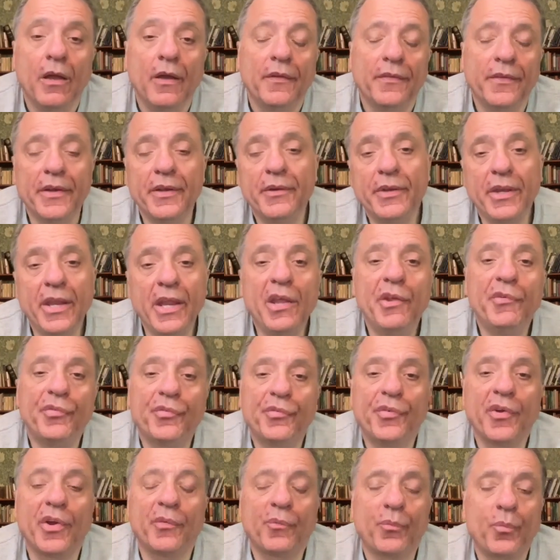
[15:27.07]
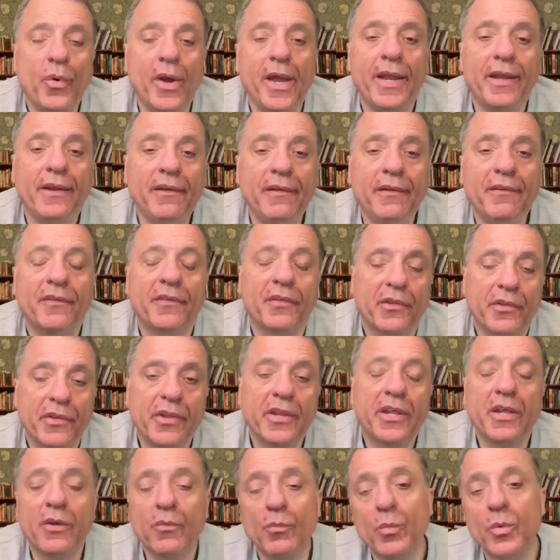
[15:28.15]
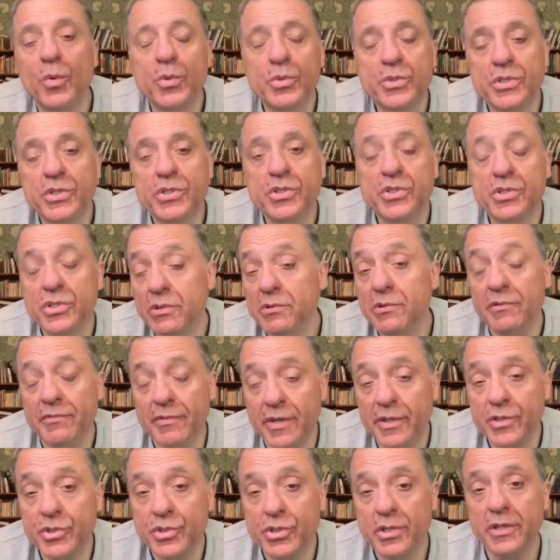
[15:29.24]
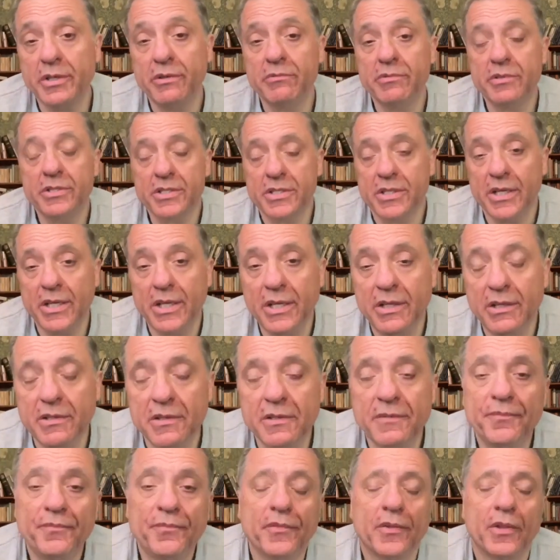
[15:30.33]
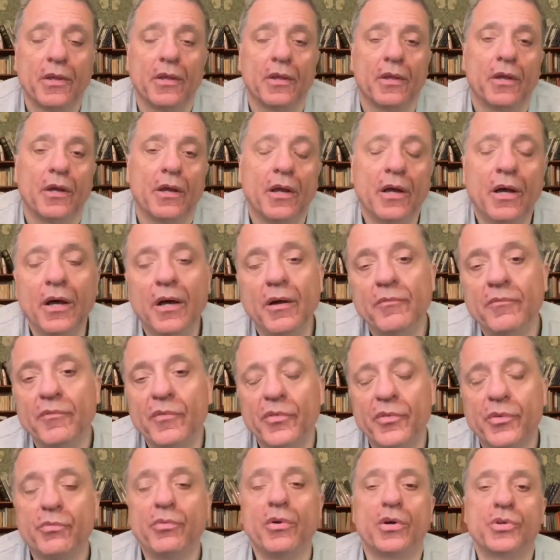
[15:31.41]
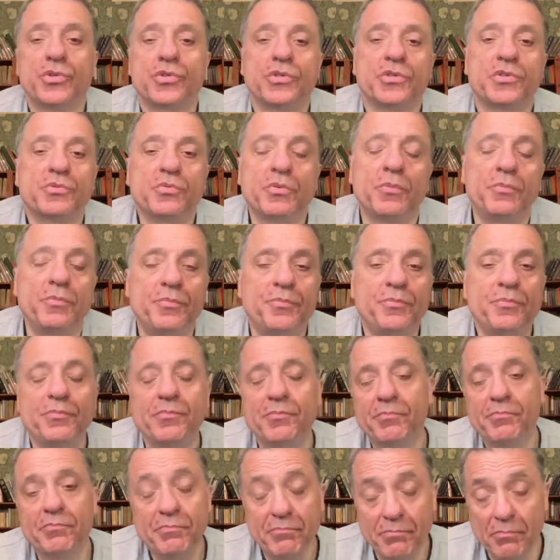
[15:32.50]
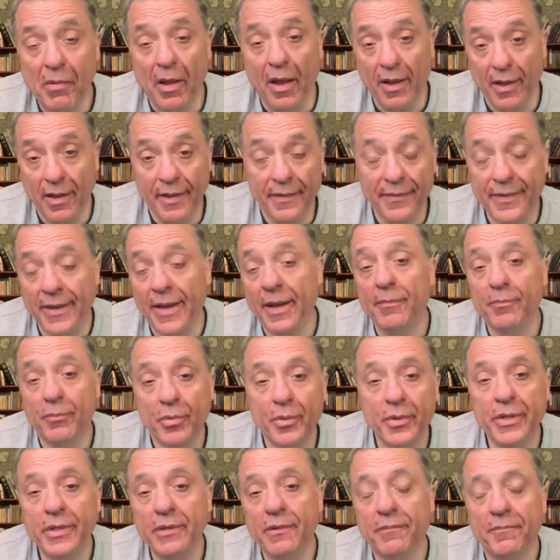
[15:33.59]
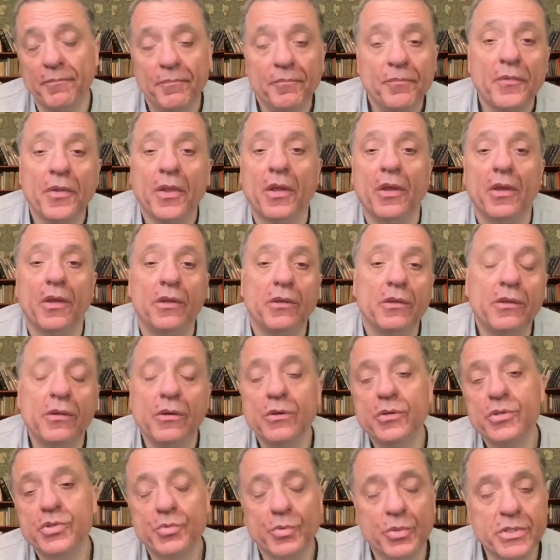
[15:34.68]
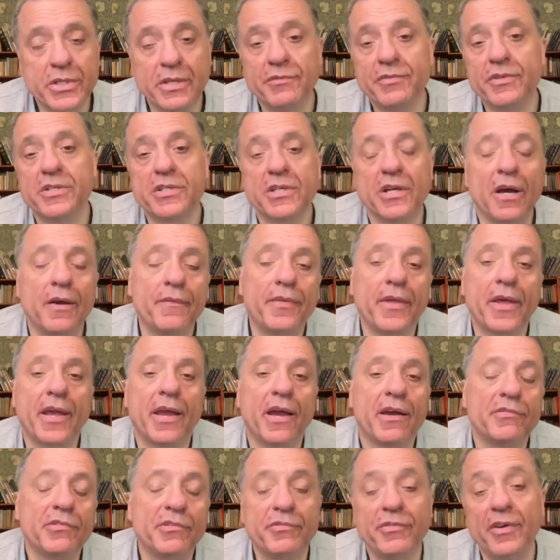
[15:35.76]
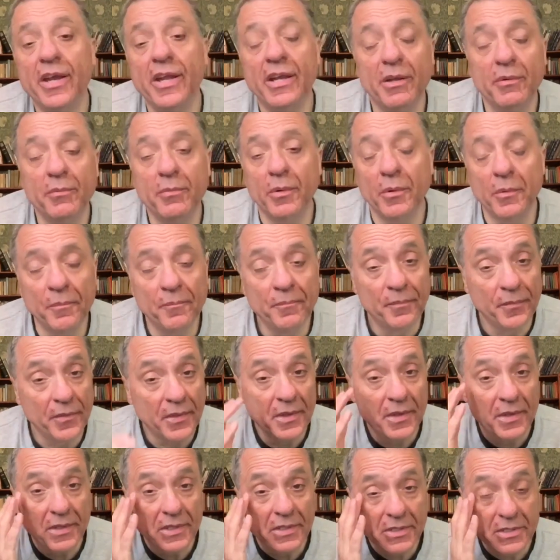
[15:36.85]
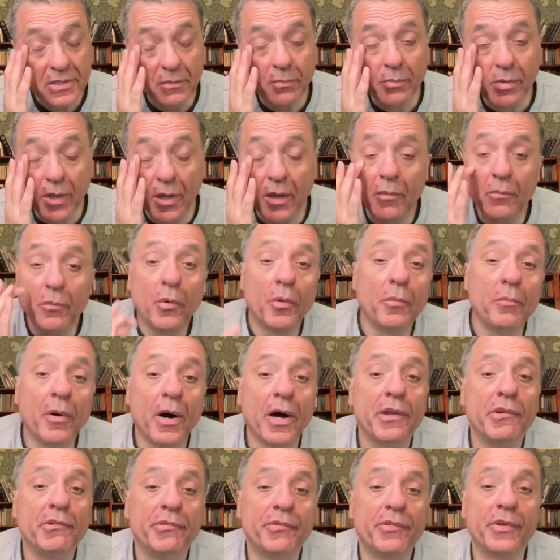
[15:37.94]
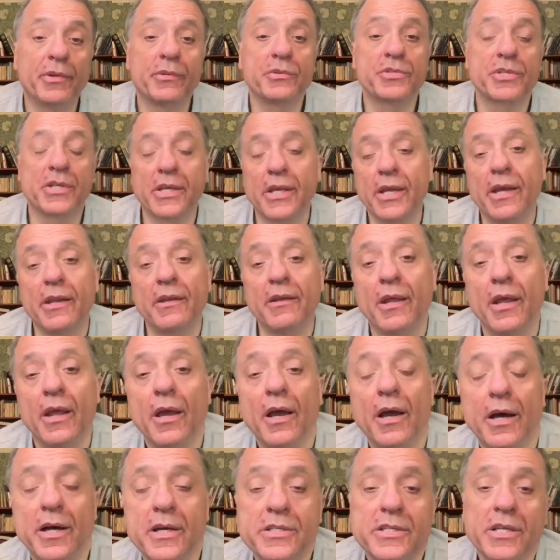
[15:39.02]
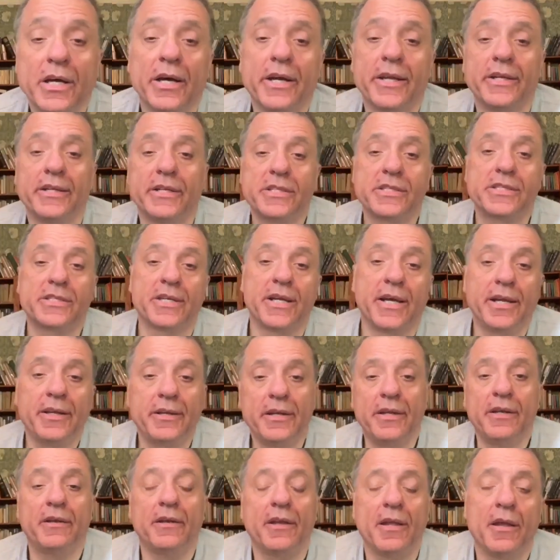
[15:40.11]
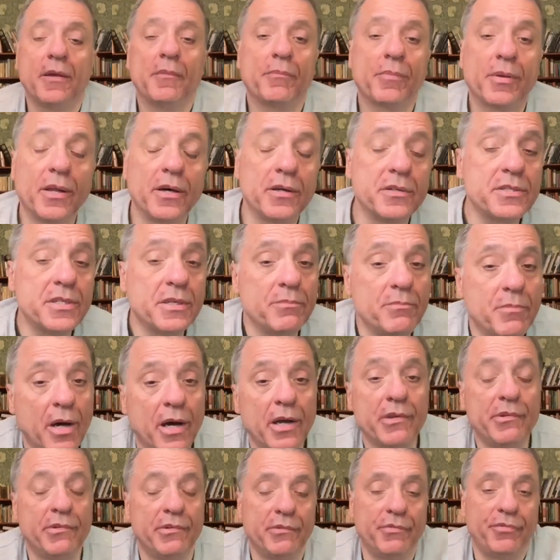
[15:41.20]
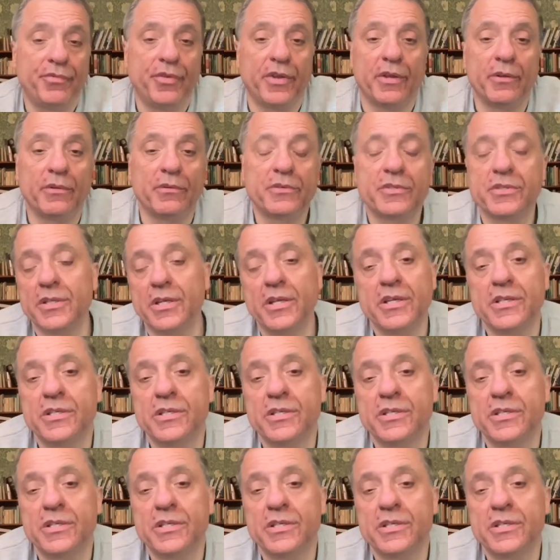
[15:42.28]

that if and when the waters do eventually recede, the Russians will, at that point, use whatever time they have available to plant more minefields again. As I understand it, planting minefields